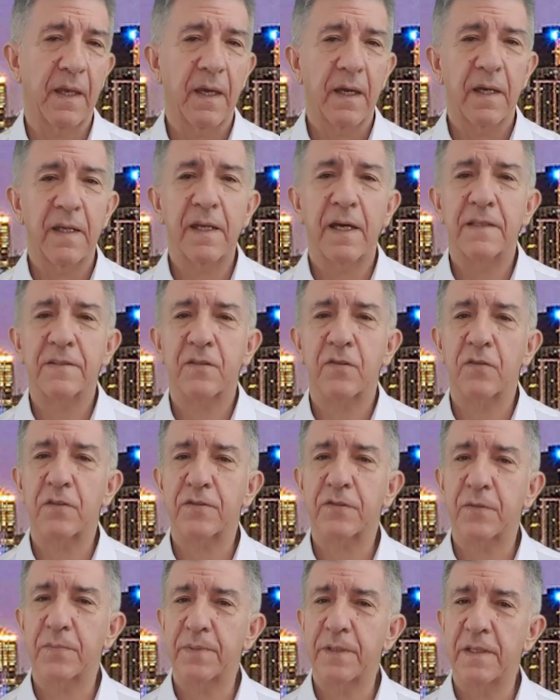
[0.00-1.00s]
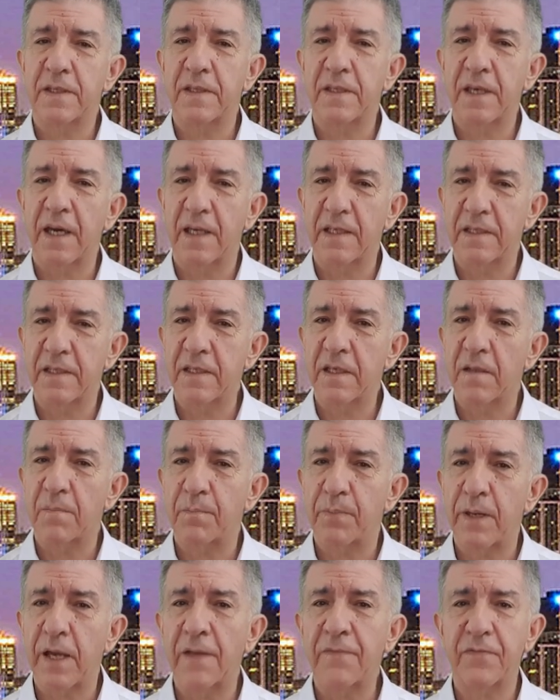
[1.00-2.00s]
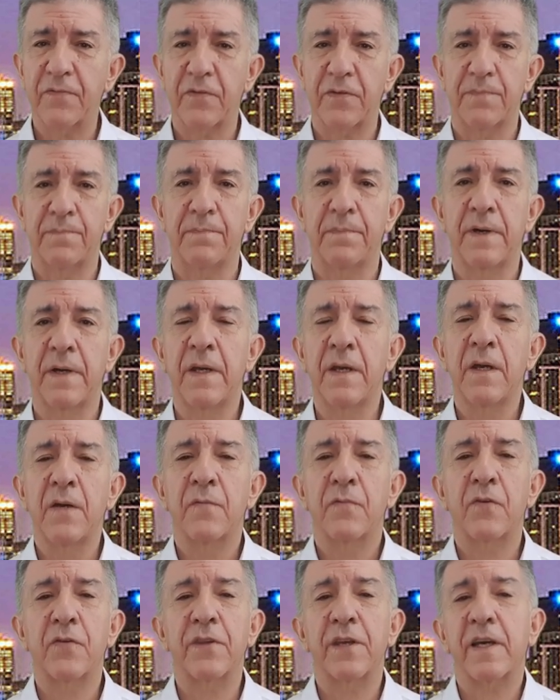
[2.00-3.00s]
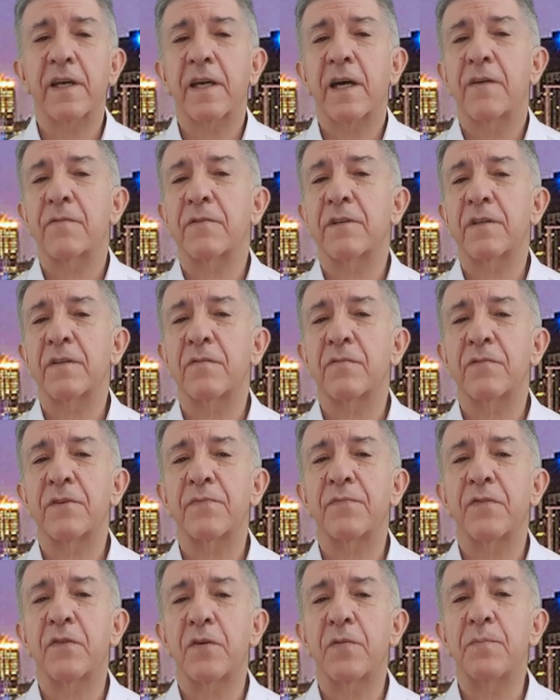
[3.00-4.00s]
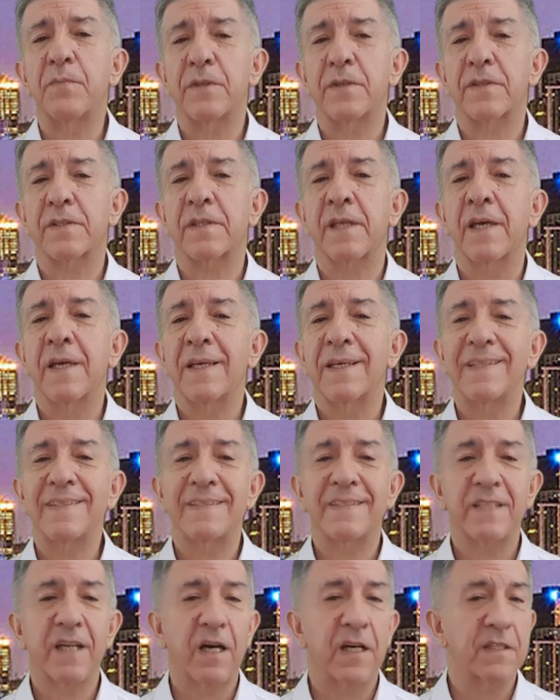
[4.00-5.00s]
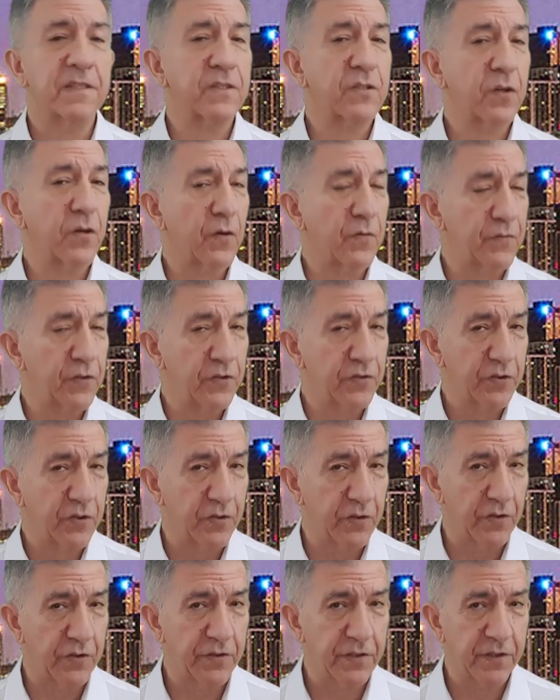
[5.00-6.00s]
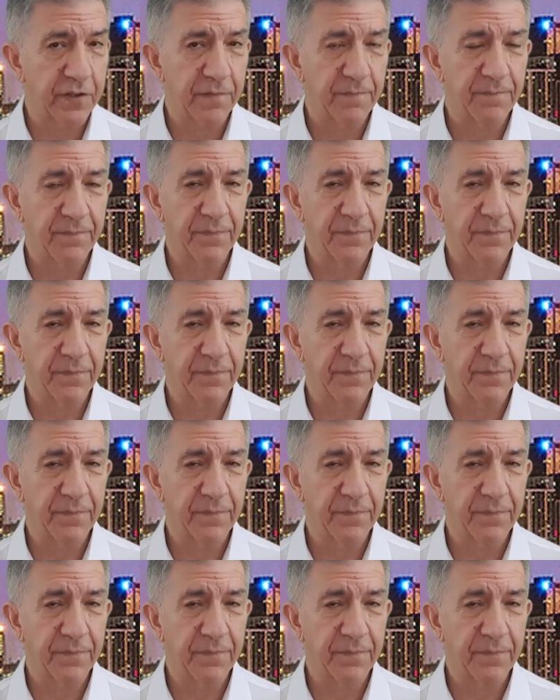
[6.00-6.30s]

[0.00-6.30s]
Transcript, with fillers: It has also been the ideal platform for the current reformist in charge of the Church,